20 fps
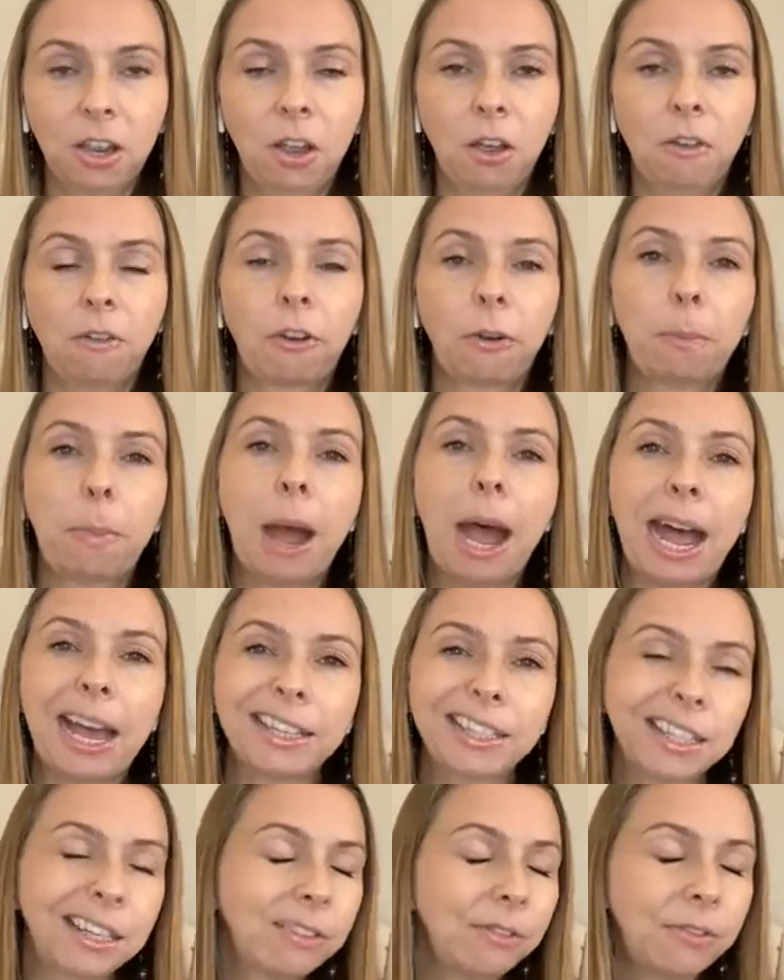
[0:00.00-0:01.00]
for
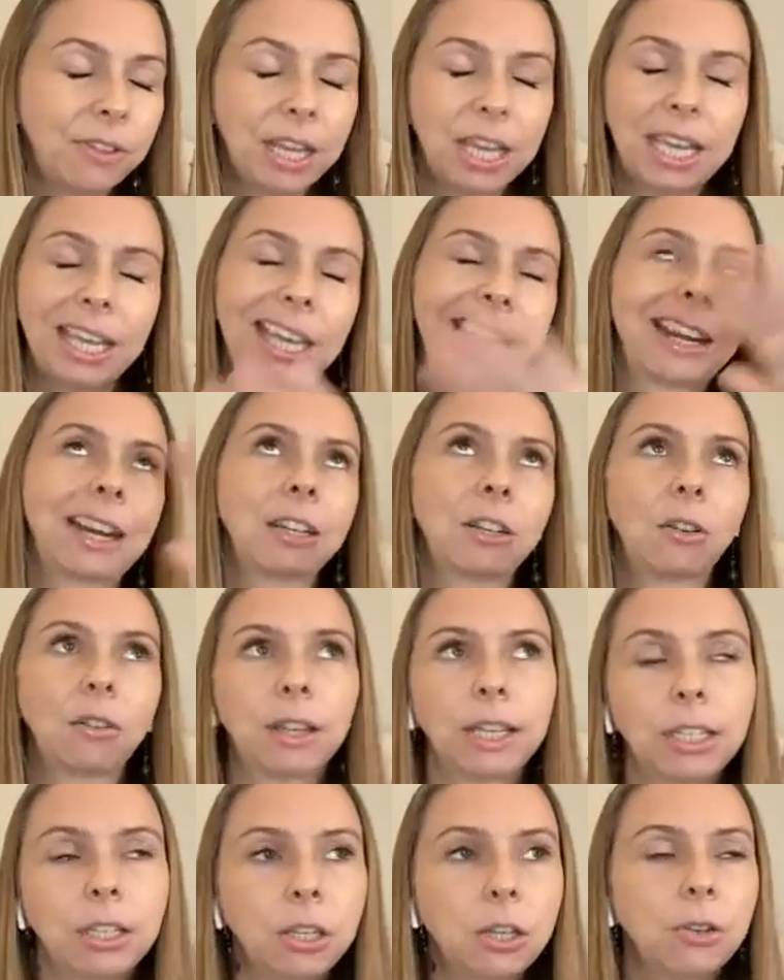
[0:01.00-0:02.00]
positive thinking, and I don't
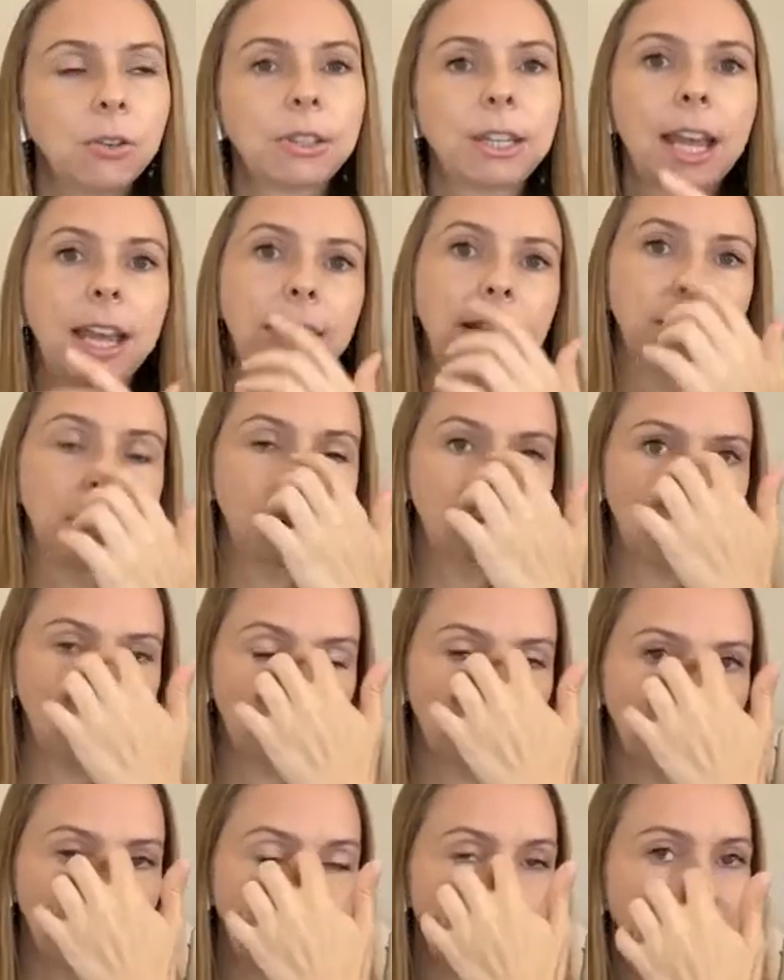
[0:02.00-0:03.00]
like to use that in a
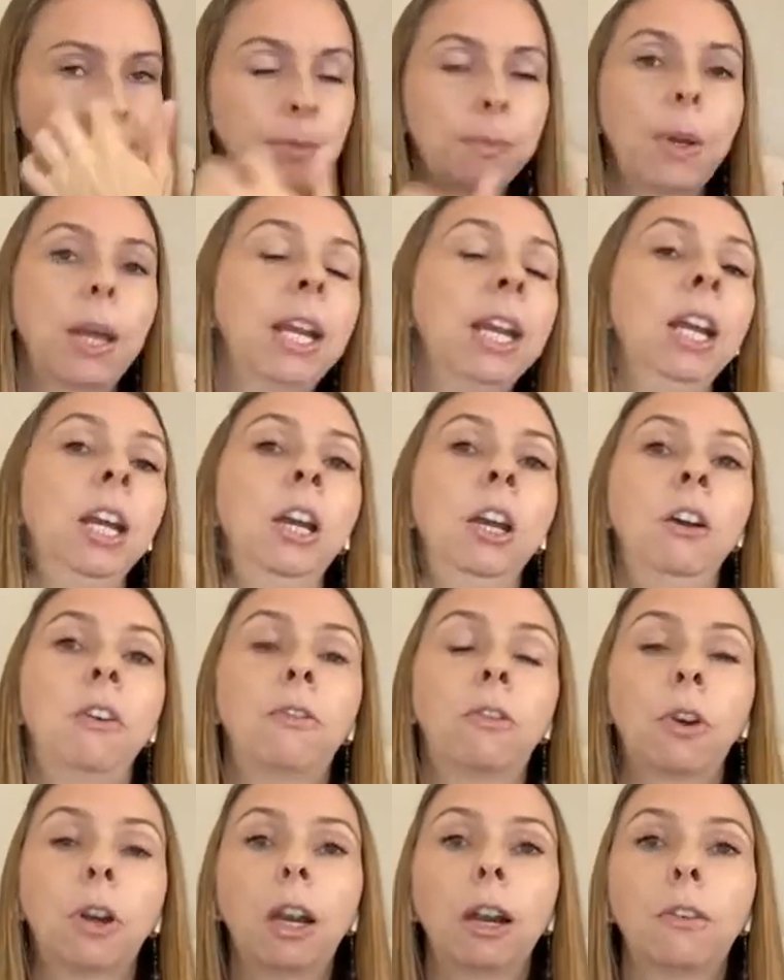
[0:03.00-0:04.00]
general sense, but
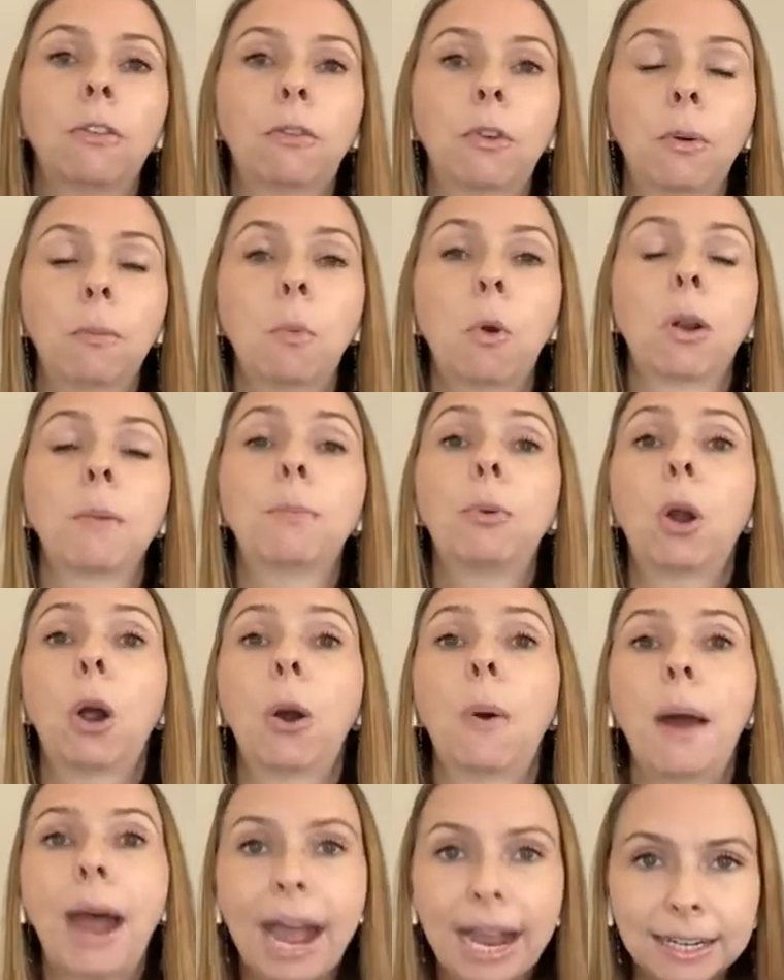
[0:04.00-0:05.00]
for more
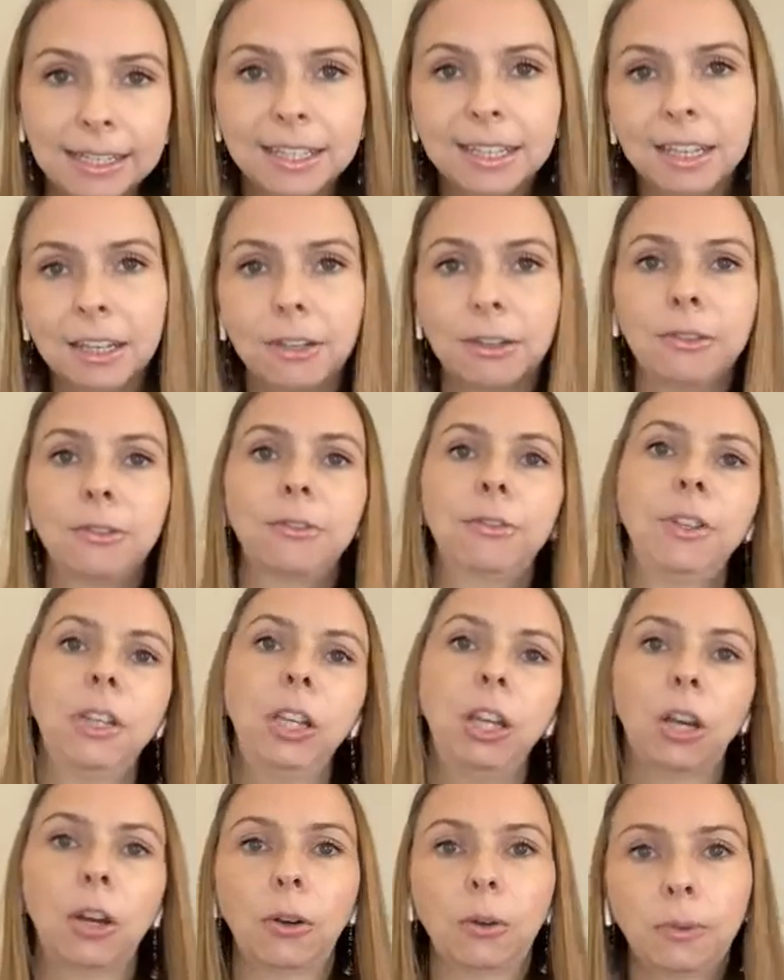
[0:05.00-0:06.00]
proactive,
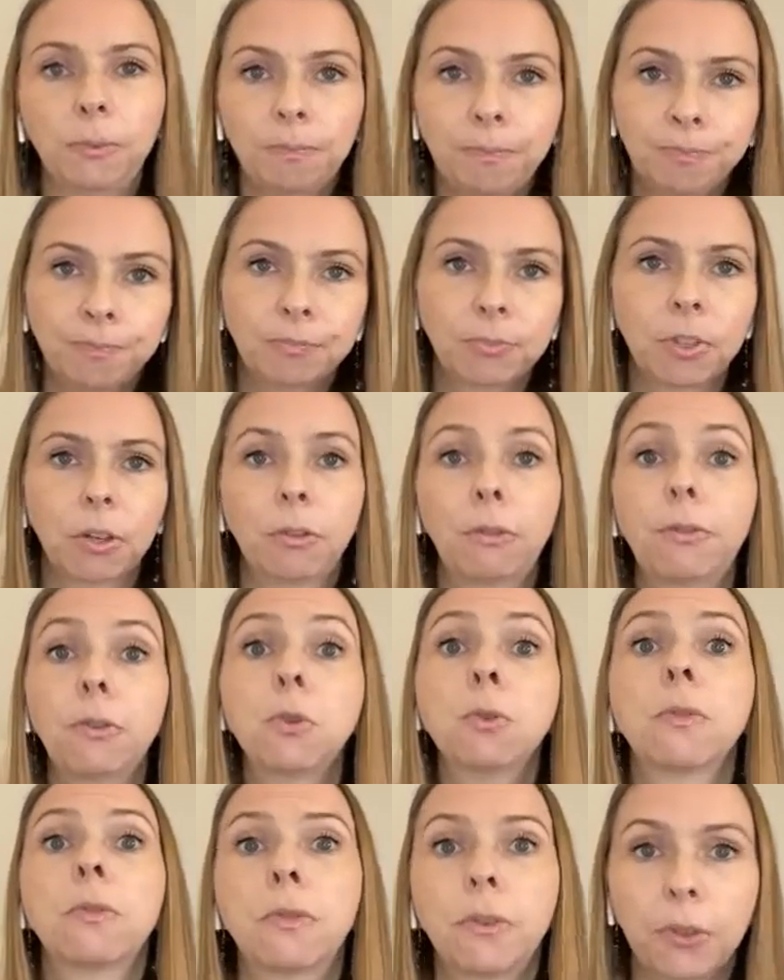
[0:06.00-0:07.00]

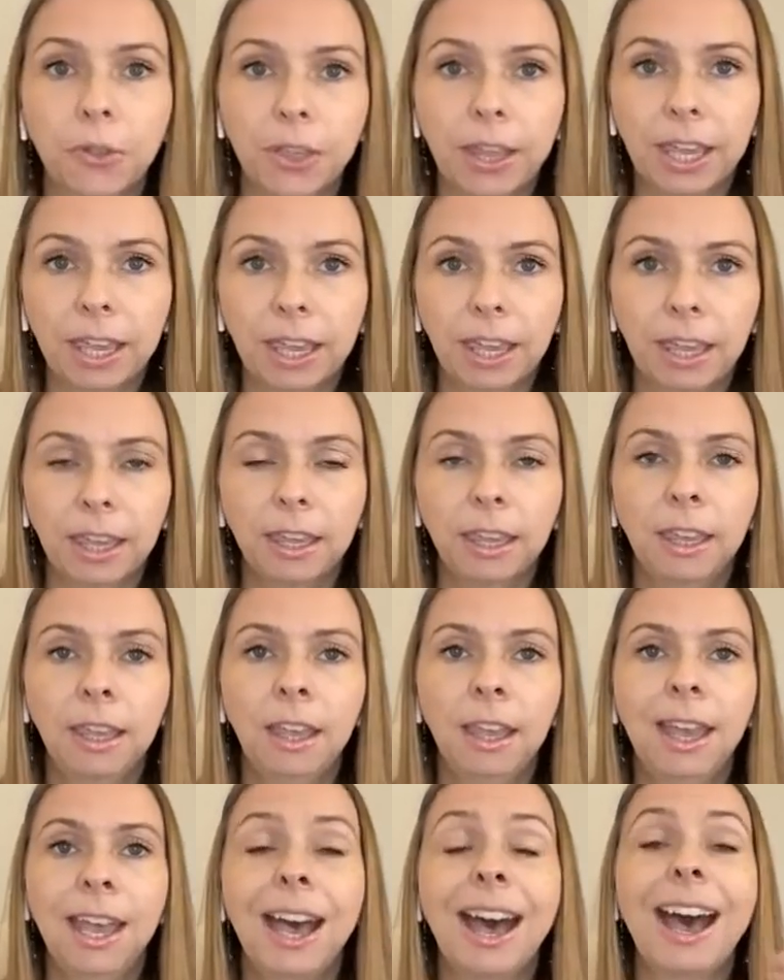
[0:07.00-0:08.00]
fruitful thinking
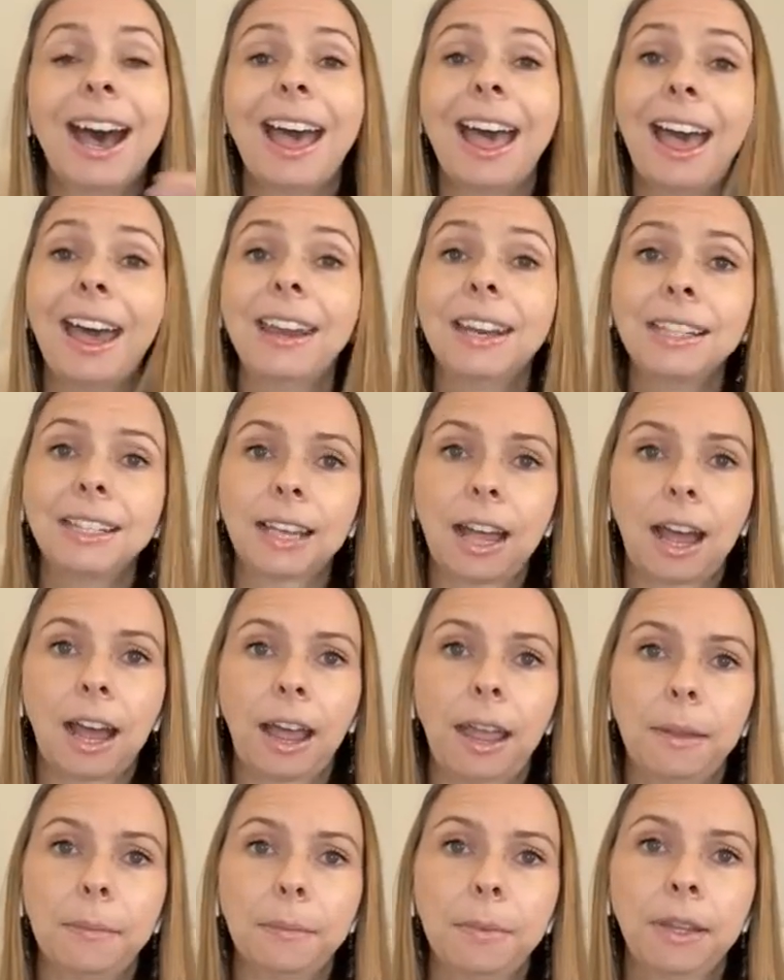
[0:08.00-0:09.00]
ahead of
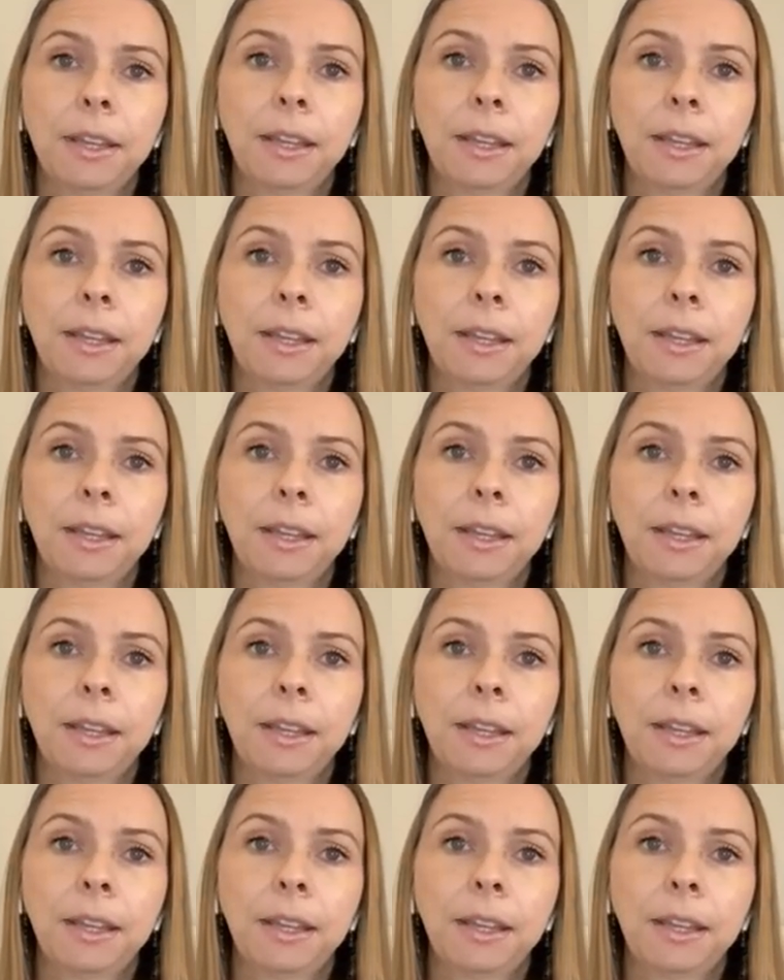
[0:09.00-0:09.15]
time